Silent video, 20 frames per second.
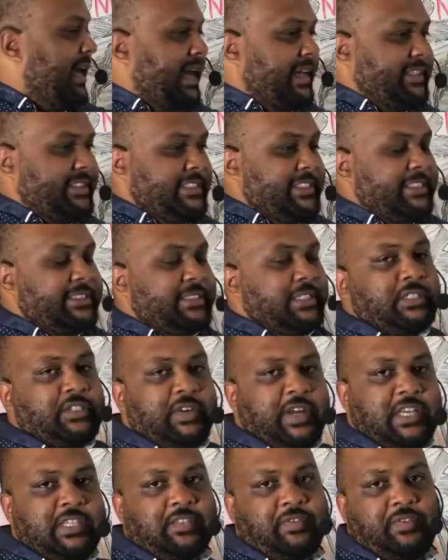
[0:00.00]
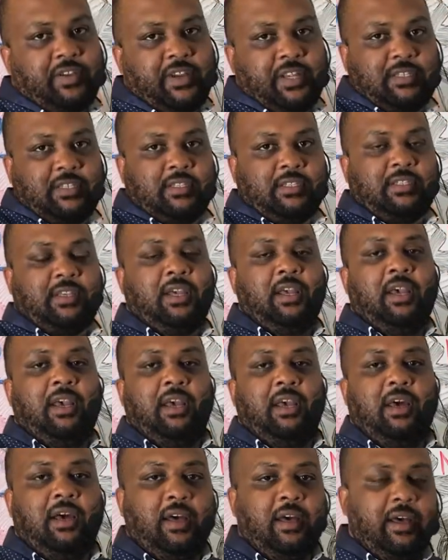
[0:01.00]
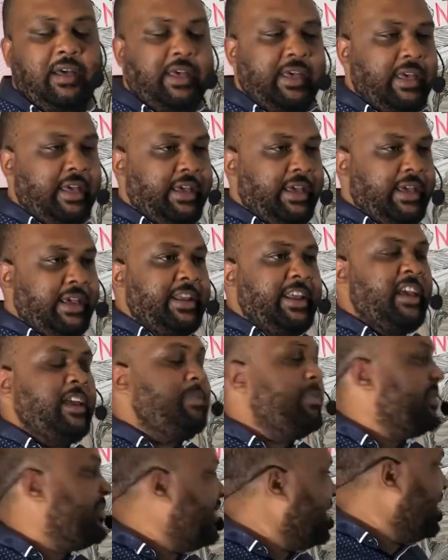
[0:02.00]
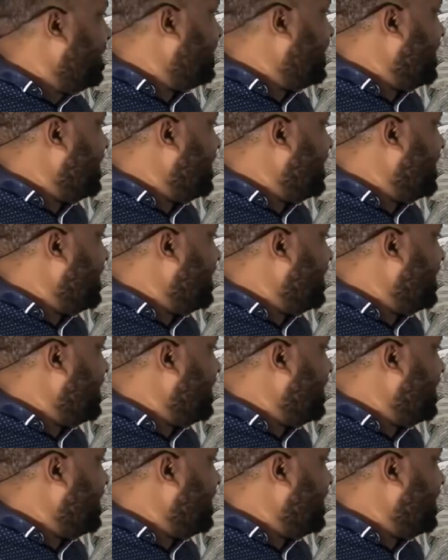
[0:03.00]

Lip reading: acetyl transferases inhibit them